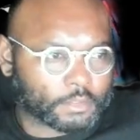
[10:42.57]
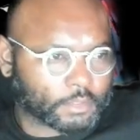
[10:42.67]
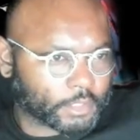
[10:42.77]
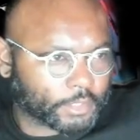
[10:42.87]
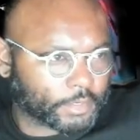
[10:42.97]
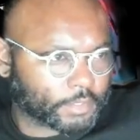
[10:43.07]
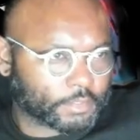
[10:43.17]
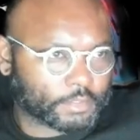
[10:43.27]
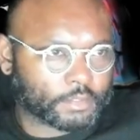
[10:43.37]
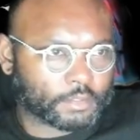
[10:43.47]
There it
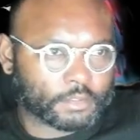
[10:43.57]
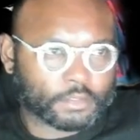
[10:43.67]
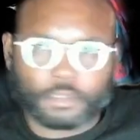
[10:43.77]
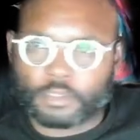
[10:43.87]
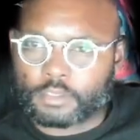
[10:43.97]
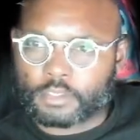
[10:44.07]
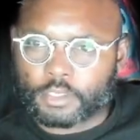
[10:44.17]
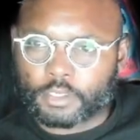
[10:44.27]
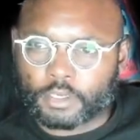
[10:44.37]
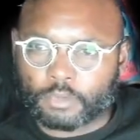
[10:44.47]
is.
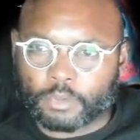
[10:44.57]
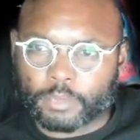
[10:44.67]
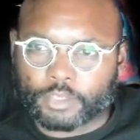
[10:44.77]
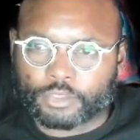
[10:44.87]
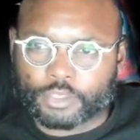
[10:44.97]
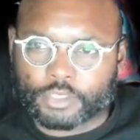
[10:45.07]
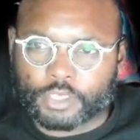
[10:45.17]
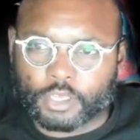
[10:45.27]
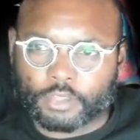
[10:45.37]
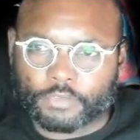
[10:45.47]
I want to make sure you
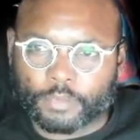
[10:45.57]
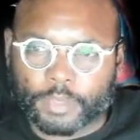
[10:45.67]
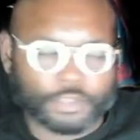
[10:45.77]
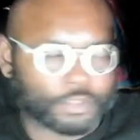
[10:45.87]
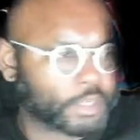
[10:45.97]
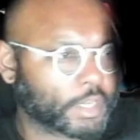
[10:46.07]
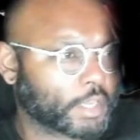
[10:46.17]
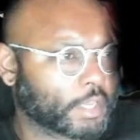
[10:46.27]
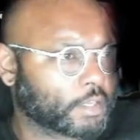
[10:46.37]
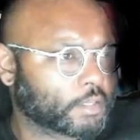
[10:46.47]
see all the information.
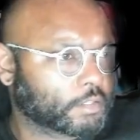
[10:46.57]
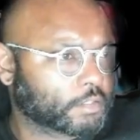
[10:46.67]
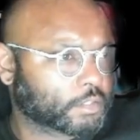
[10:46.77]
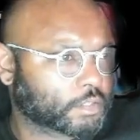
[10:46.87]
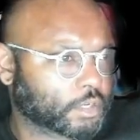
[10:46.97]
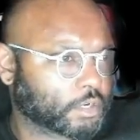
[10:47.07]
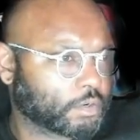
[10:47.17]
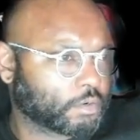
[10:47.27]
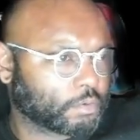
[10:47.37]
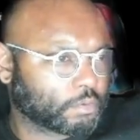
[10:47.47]

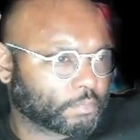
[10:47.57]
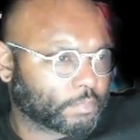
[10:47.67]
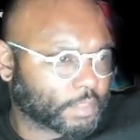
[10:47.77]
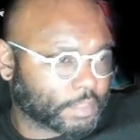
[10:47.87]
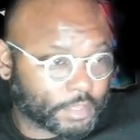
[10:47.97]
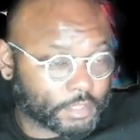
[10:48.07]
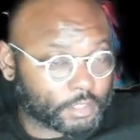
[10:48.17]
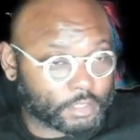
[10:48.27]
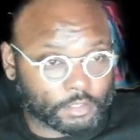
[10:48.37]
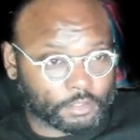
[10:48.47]
So
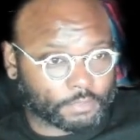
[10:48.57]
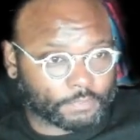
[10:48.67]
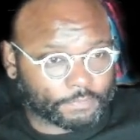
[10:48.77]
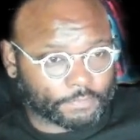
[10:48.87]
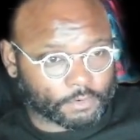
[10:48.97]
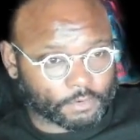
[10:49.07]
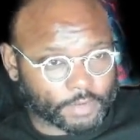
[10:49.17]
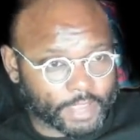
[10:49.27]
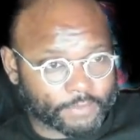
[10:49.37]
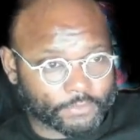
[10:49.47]
this is
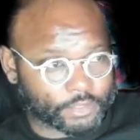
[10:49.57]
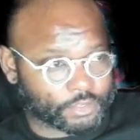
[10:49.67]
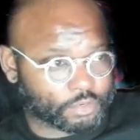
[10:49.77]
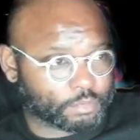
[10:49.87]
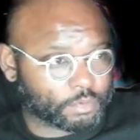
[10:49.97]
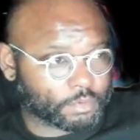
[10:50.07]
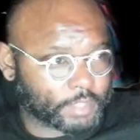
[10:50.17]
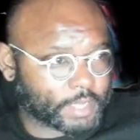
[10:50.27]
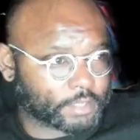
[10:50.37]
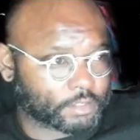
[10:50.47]
for every Subaru
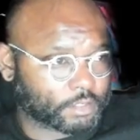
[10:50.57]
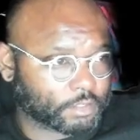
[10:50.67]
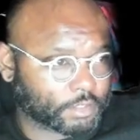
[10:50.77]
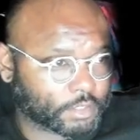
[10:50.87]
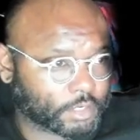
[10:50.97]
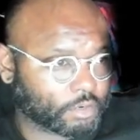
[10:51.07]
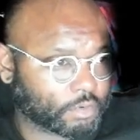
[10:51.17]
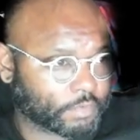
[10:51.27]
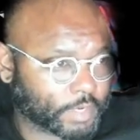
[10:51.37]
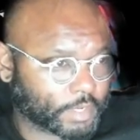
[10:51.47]
that is still a single
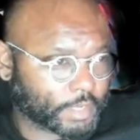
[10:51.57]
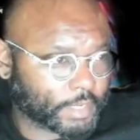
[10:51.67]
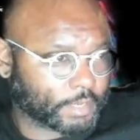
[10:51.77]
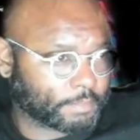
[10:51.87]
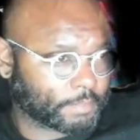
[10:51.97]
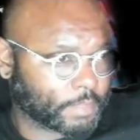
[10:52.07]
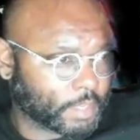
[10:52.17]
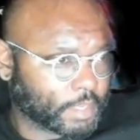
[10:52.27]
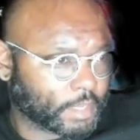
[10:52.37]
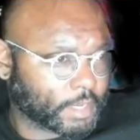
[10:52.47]
overhead cam.
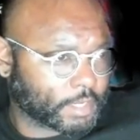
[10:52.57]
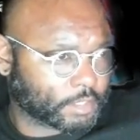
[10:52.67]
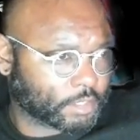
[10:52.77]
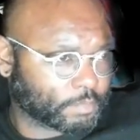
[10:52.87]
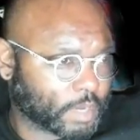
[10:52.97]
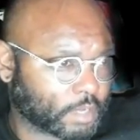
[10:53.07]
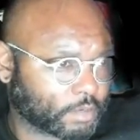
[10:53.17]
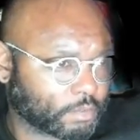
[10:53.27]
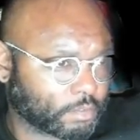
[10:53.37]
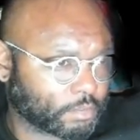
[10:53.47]
It says
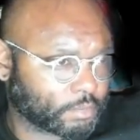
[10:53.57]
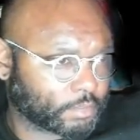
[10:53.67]
model